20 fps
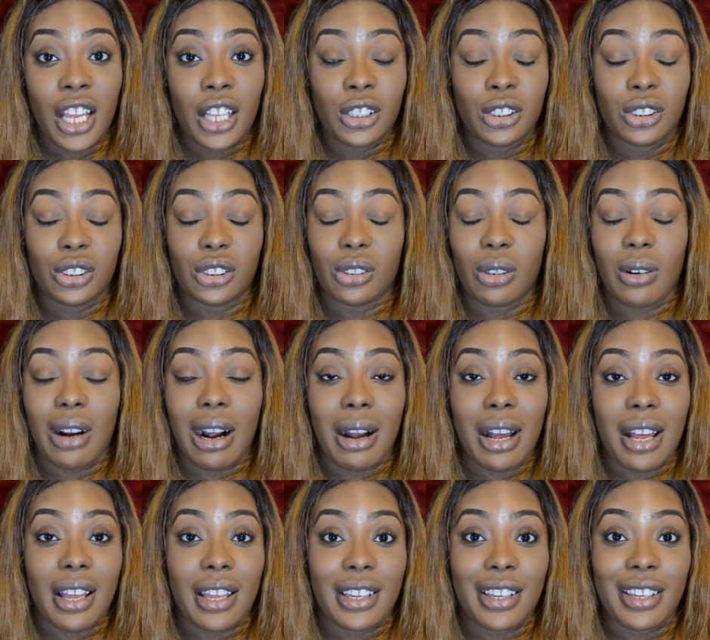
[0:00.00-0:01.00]
So
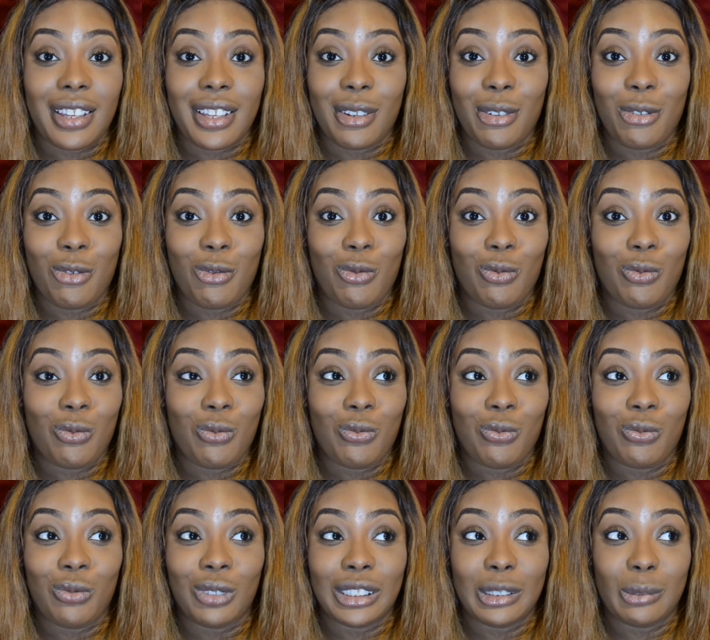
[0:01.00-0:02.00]
I
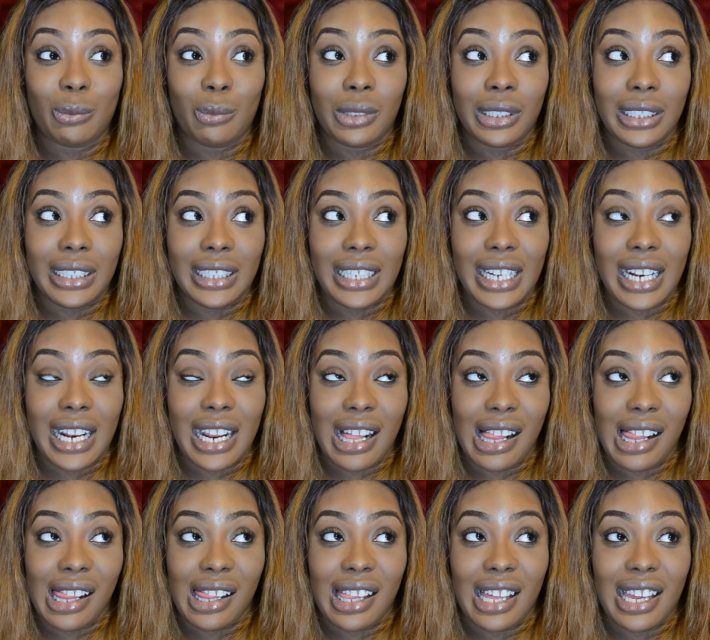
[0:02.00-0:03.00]
was bleeding
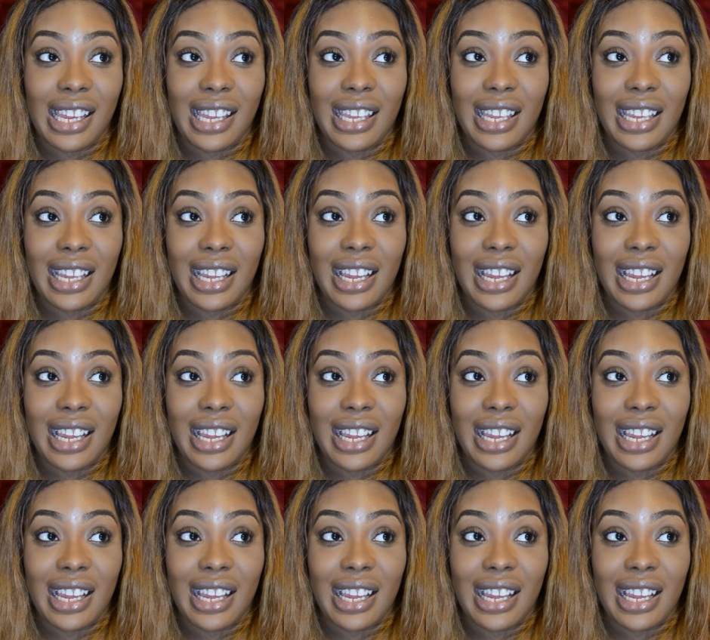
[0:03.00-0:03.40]
like